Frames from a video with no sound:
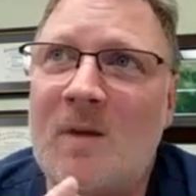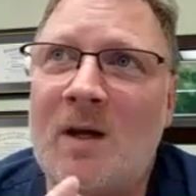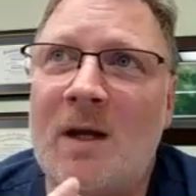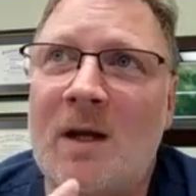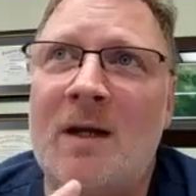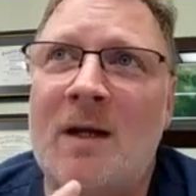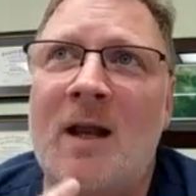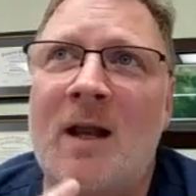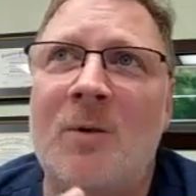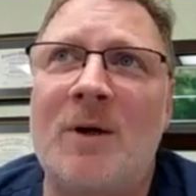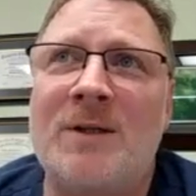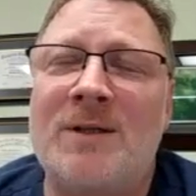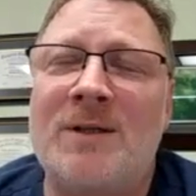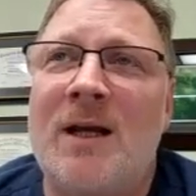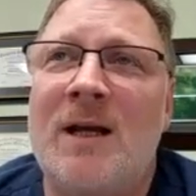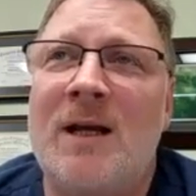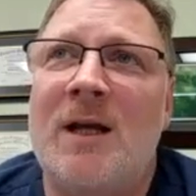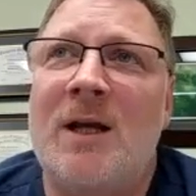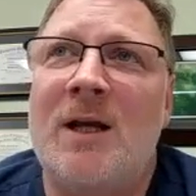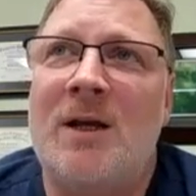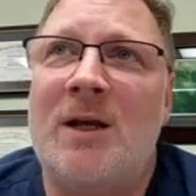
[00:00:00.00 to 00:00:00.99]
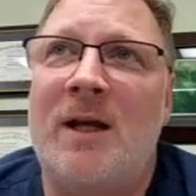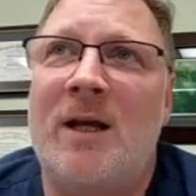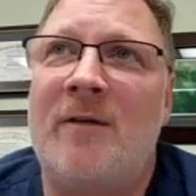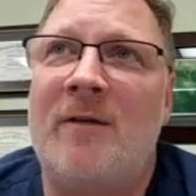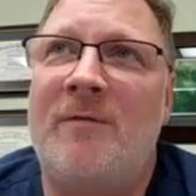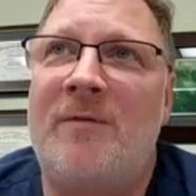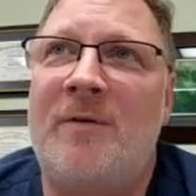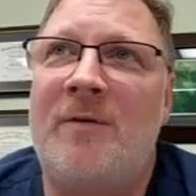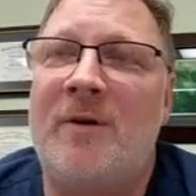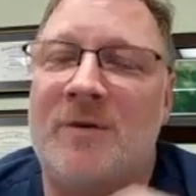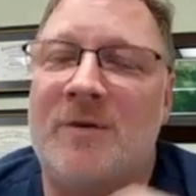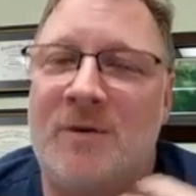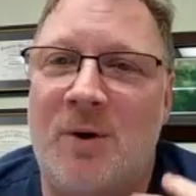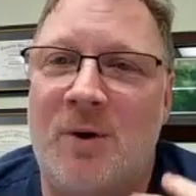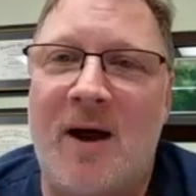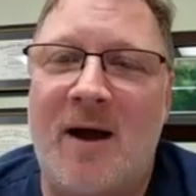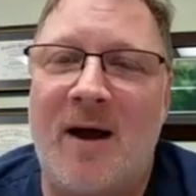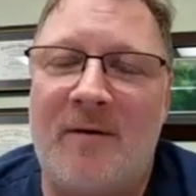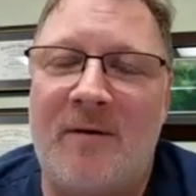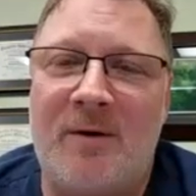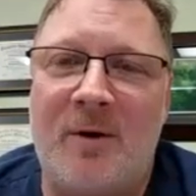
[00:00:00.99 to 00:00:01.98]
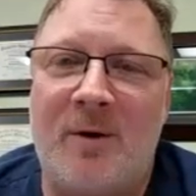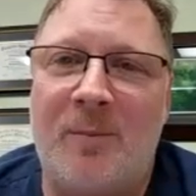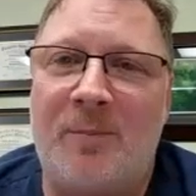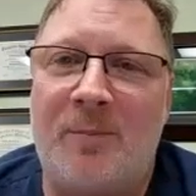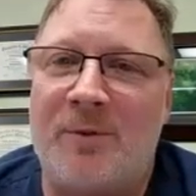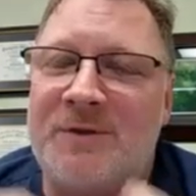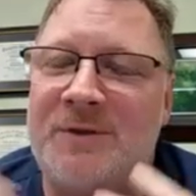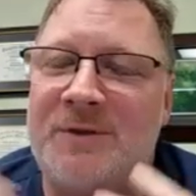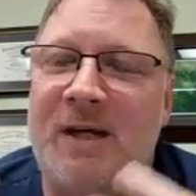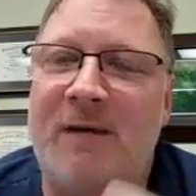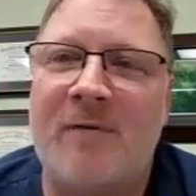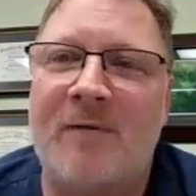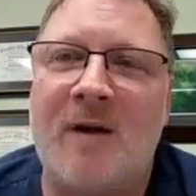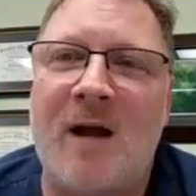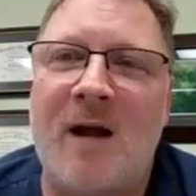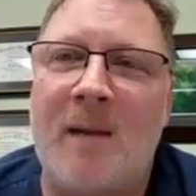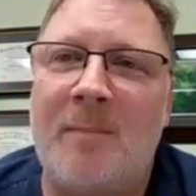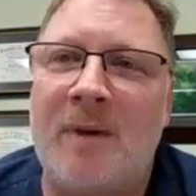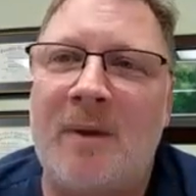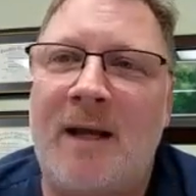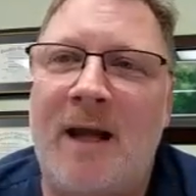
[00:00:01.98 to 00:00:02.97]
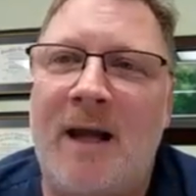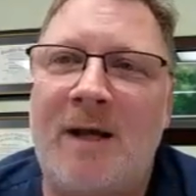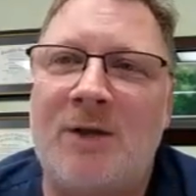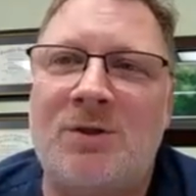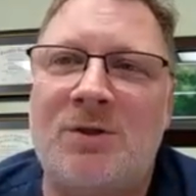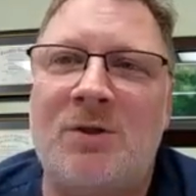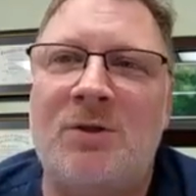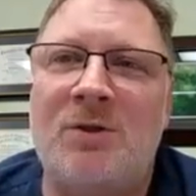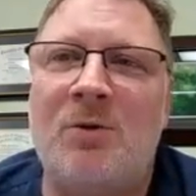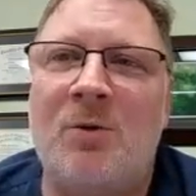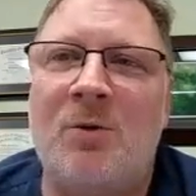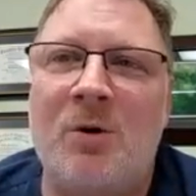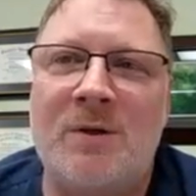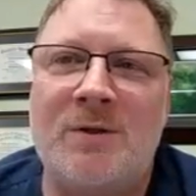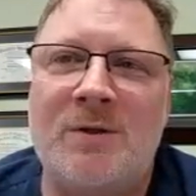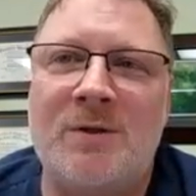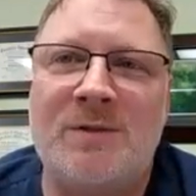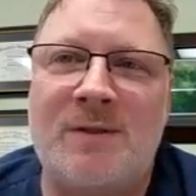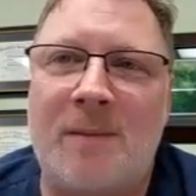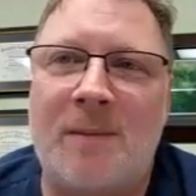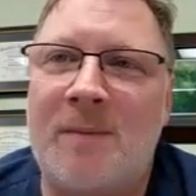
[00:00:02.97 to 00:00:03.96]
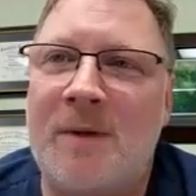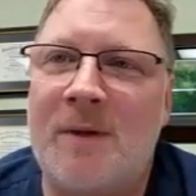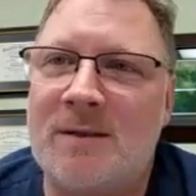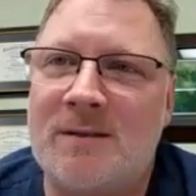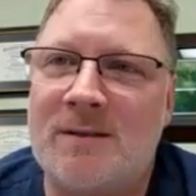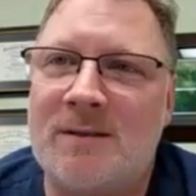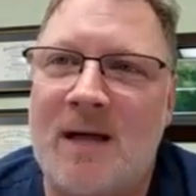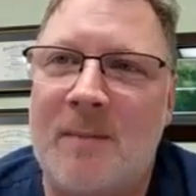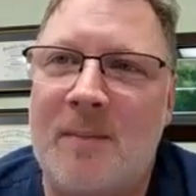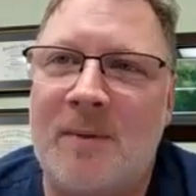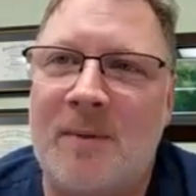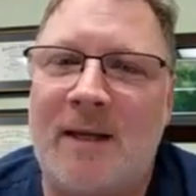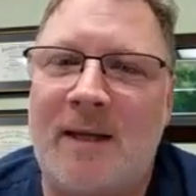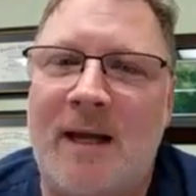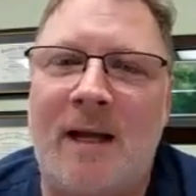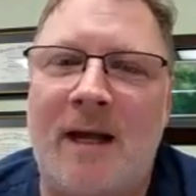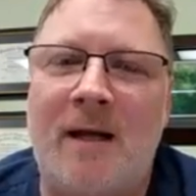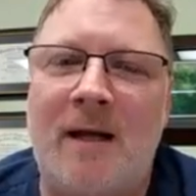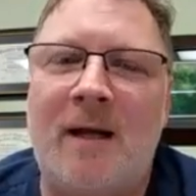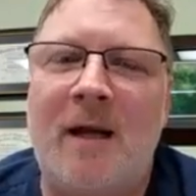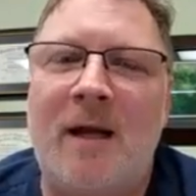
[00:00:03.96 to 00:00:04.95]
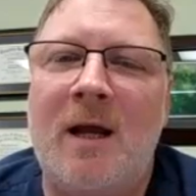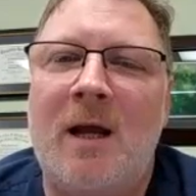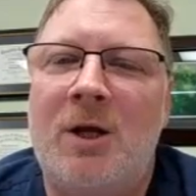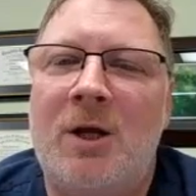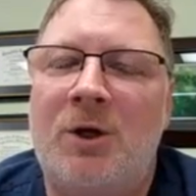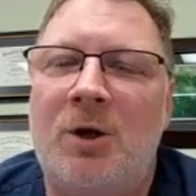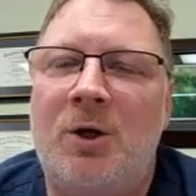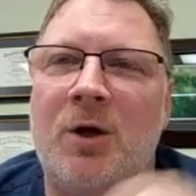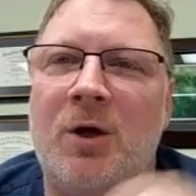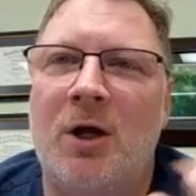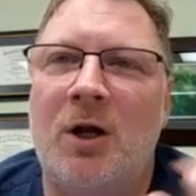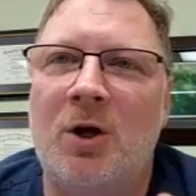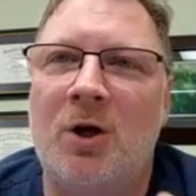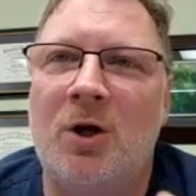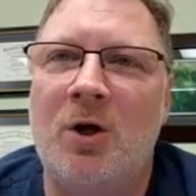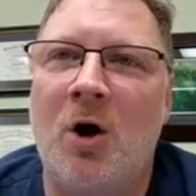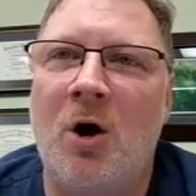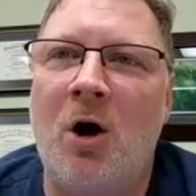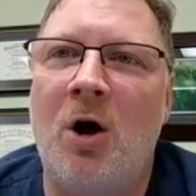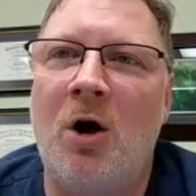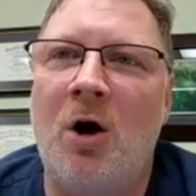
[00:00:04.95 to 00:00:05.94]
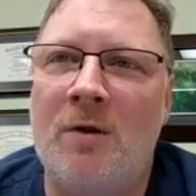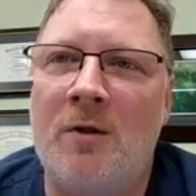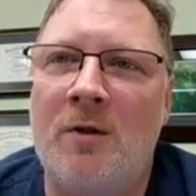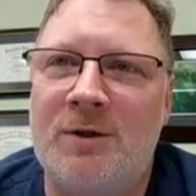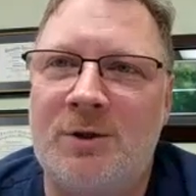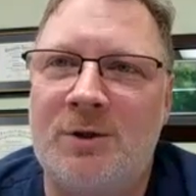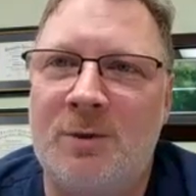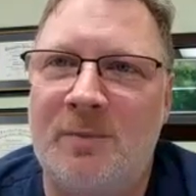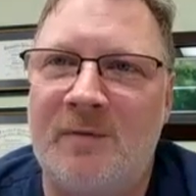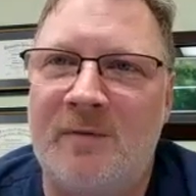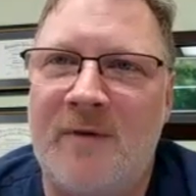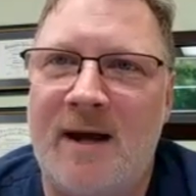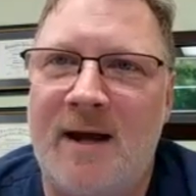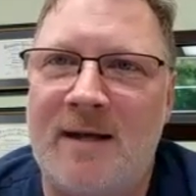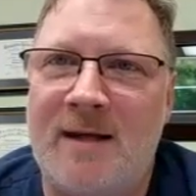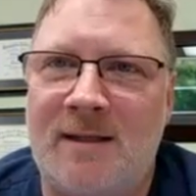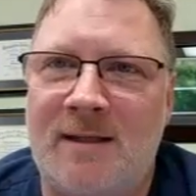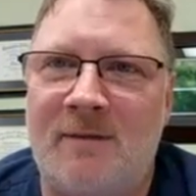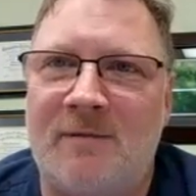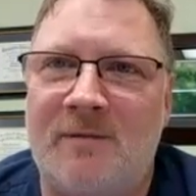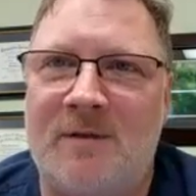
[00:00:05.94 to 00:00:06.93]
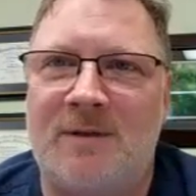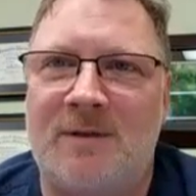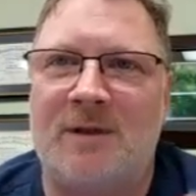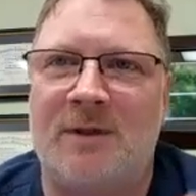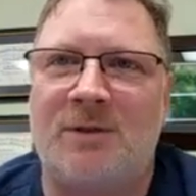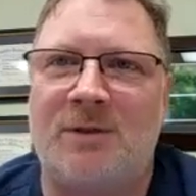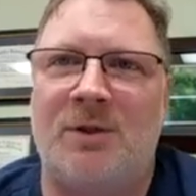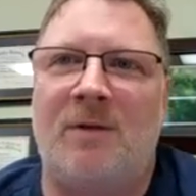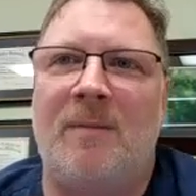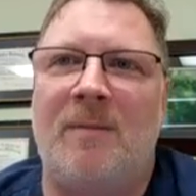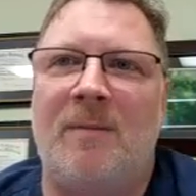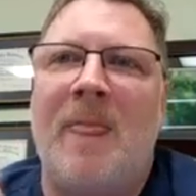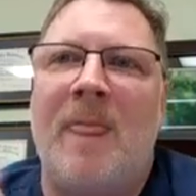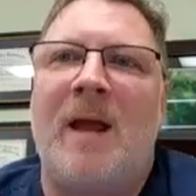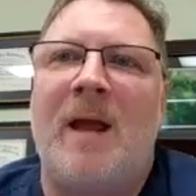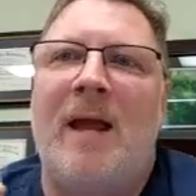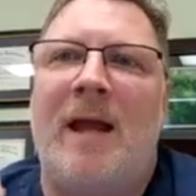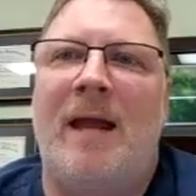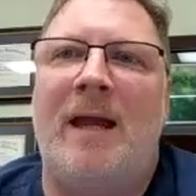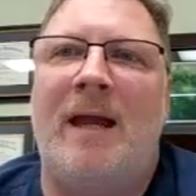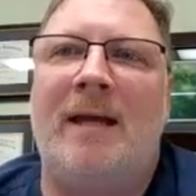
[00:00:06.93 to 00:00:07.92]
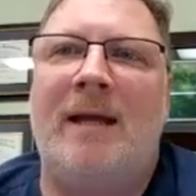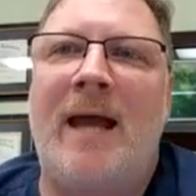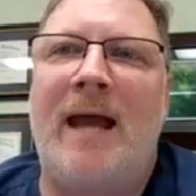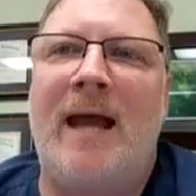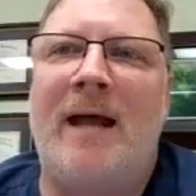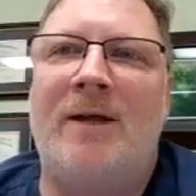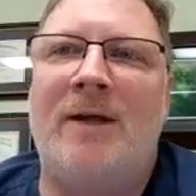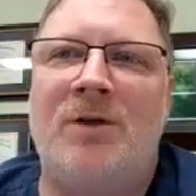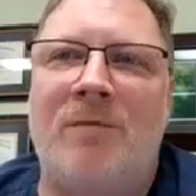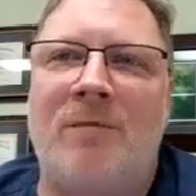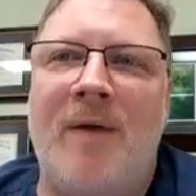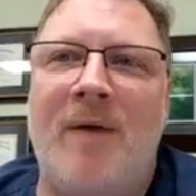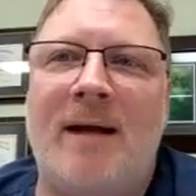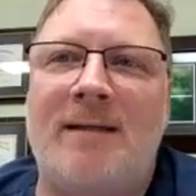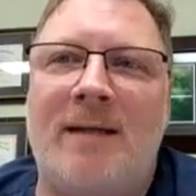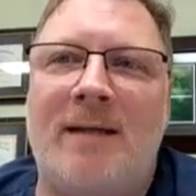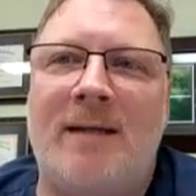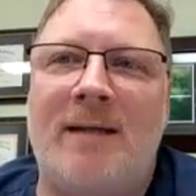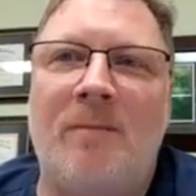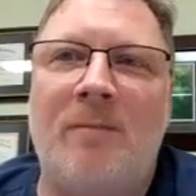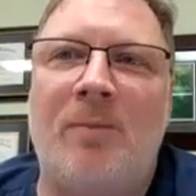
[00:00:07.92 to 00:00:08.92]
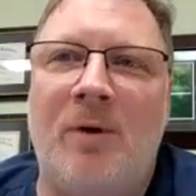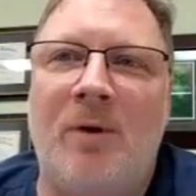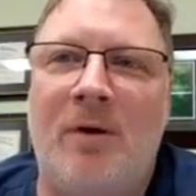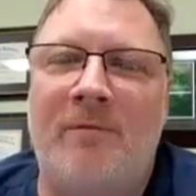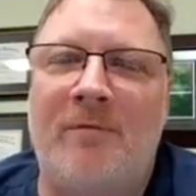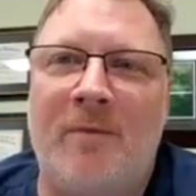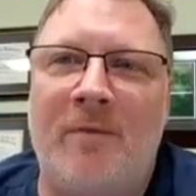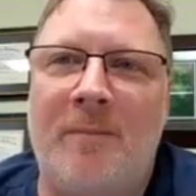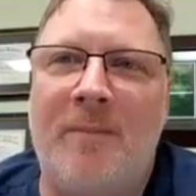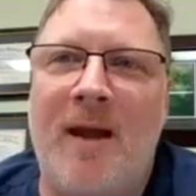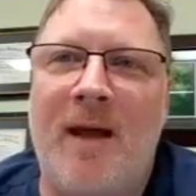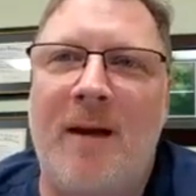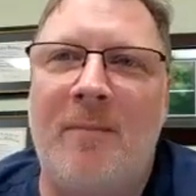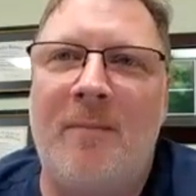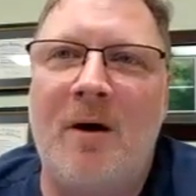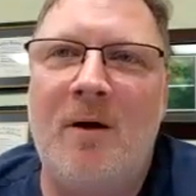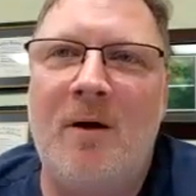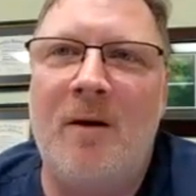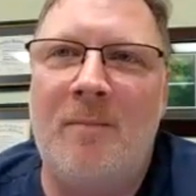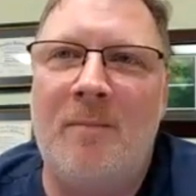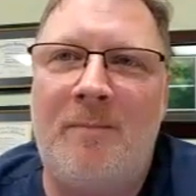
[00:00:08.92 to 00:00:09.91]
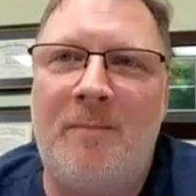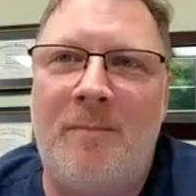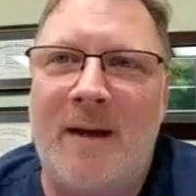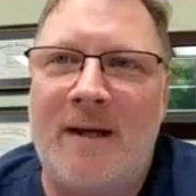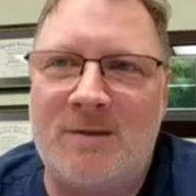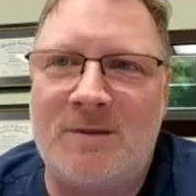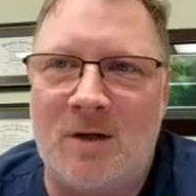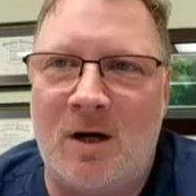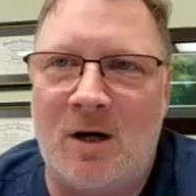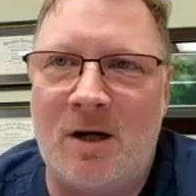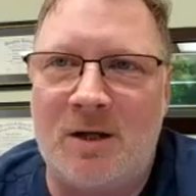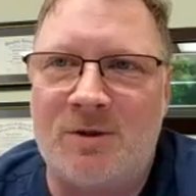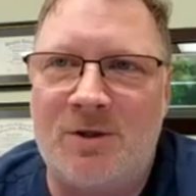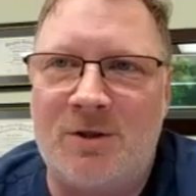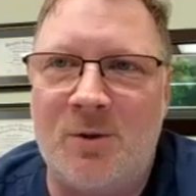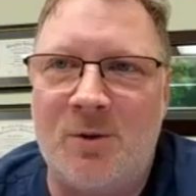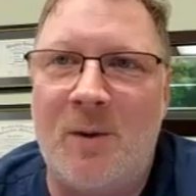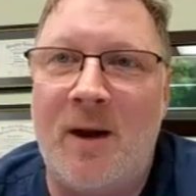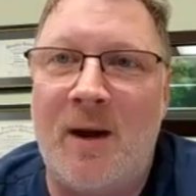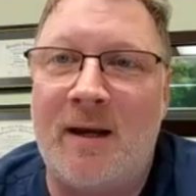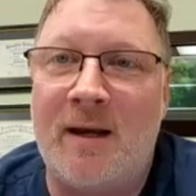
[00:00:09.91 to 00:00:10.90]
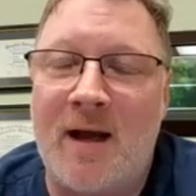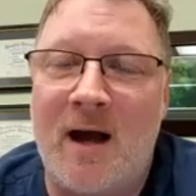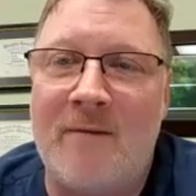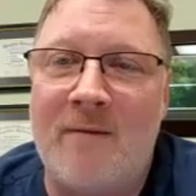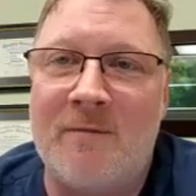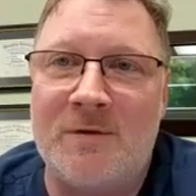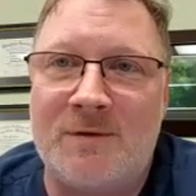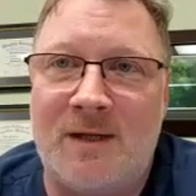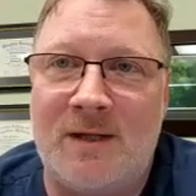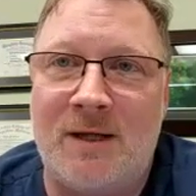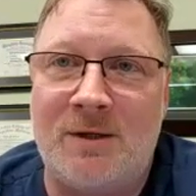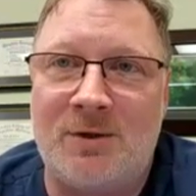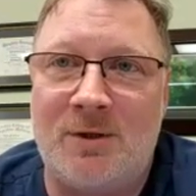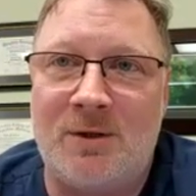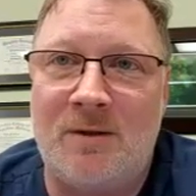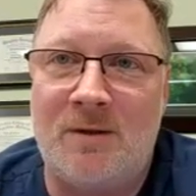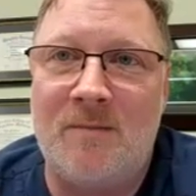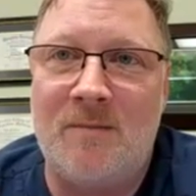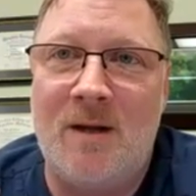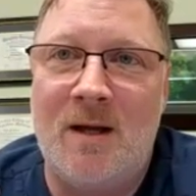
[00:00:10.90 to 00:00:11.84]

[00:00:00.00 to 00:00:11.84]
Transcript: In other words, if you perceive a complication or something is complicated, you can call the supervising physician and get direct input from them based on a two-way conversation.